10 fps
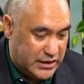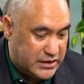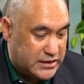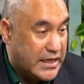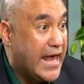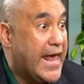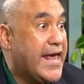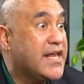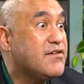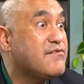it
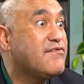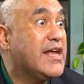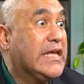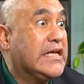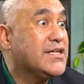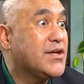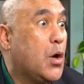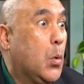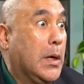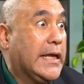can fade
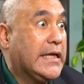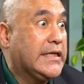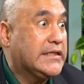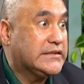away.